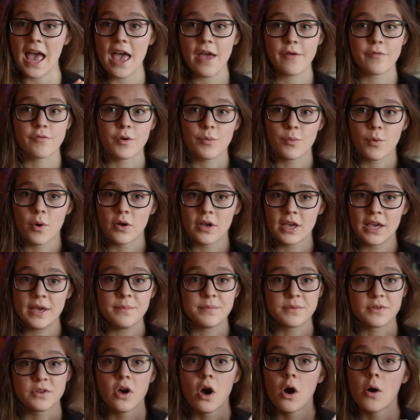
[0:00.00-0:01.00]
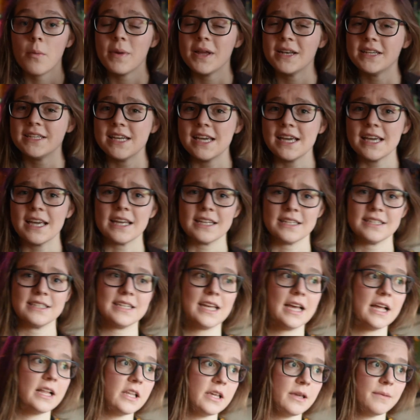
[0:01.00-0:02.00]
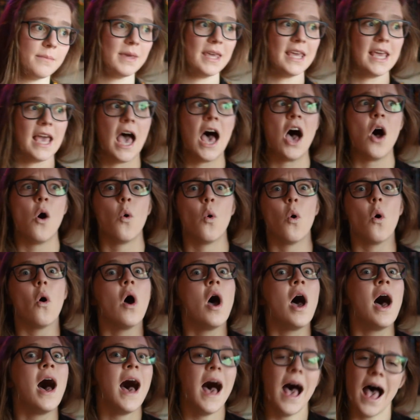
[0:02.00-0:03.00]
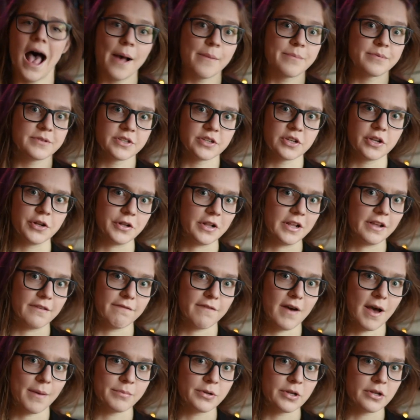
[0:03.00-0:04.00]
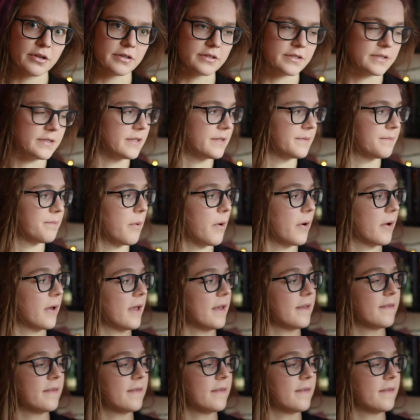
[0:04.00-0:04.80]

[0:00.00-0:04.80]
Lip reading: Everyone keeps commenting and telling me how absolutely fabulous this book